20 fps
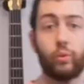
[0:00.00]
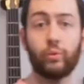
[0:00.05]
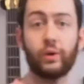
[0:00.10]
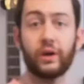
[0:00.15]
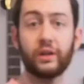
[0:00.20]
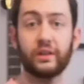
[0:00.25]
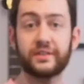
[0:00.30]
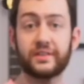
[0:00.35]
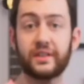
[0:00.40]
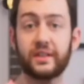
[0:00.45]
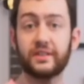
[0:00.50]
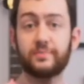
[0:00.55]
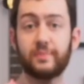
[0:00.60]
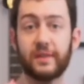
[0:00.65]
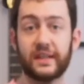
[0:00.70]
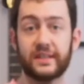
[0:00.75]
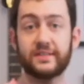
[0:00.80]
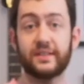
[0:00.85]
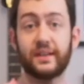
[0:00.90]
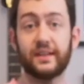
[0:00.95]
Well, it does
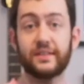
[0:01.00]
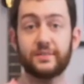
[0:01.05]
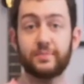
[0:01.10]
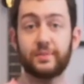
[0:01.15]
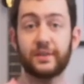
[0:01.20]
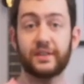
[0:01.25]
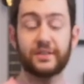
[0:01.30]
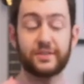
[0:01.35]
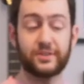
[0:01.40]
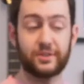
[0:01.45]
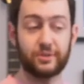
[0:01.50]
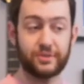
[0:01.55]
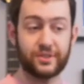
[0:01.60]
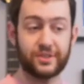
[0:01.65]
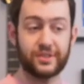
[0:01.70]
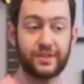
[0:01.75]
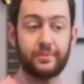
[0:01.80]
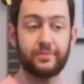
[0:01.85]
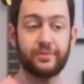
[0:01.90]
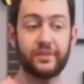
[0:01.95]
make sense because there's
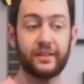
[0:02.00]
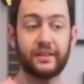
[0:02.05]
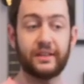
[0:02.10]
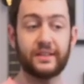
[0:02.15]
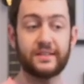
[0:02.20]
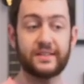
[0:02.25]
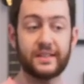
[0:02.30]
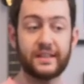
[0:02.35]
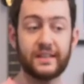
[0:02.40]
something that's